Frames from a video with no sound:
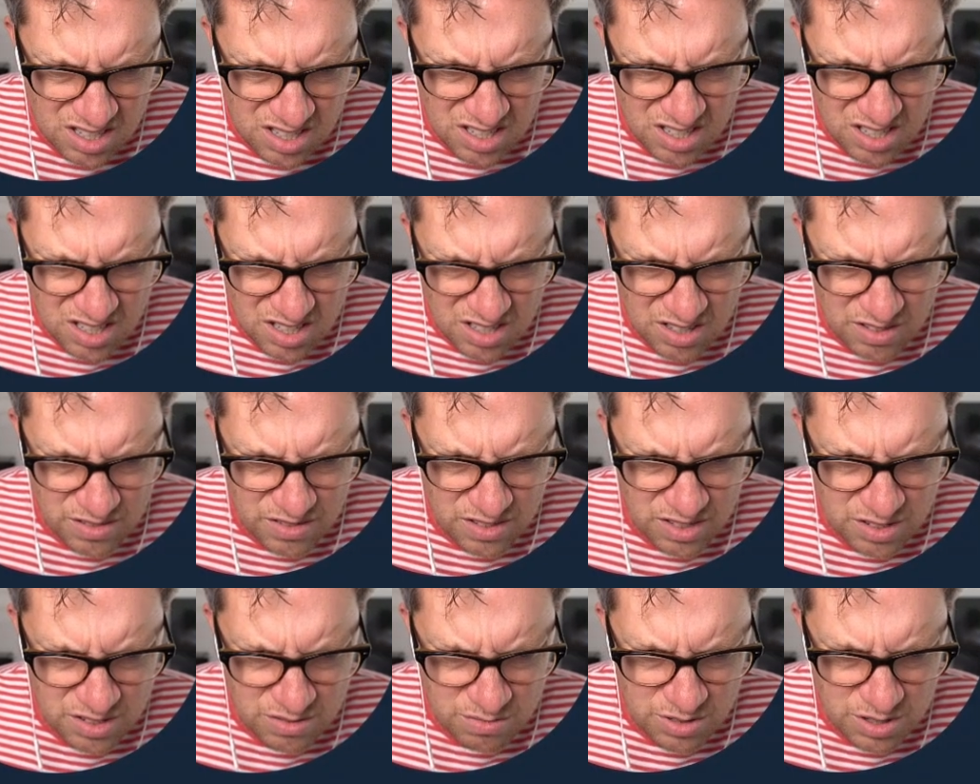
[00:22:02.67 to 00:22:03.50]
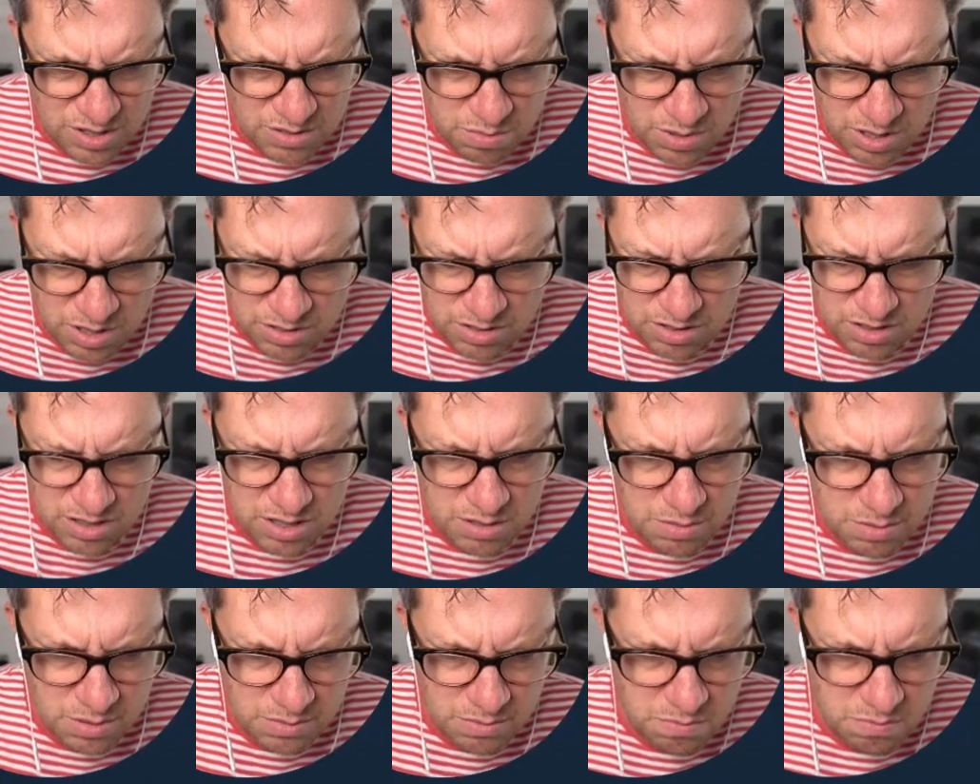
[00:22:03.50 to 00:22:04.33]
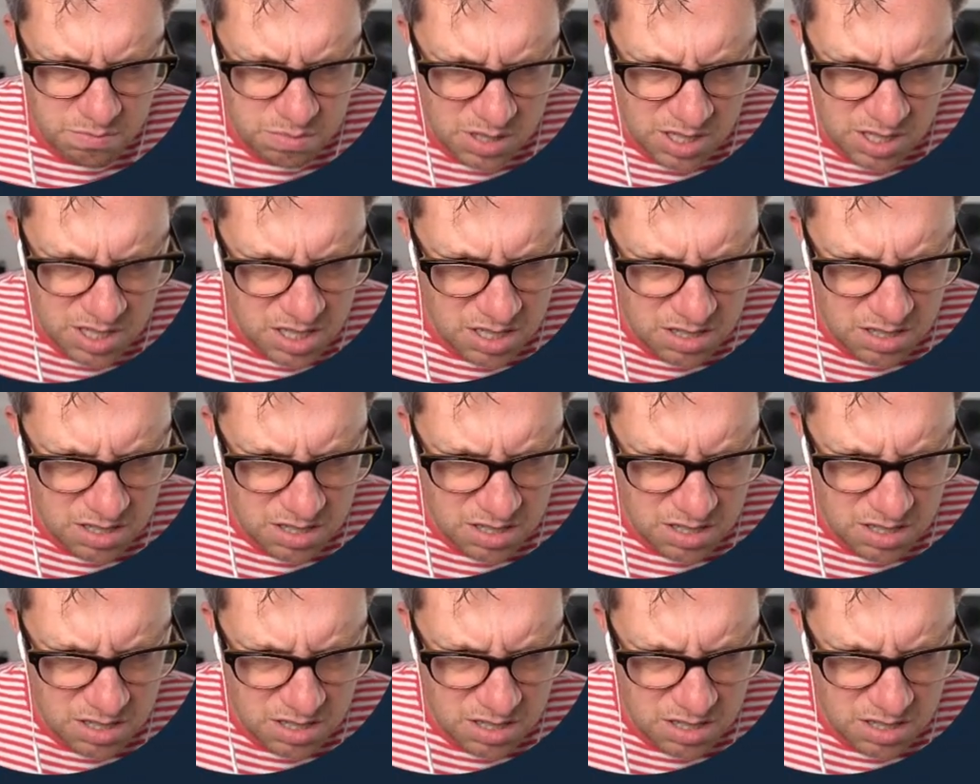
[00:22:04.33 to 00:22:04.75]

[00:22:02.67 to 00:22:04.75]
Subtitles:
of this response, but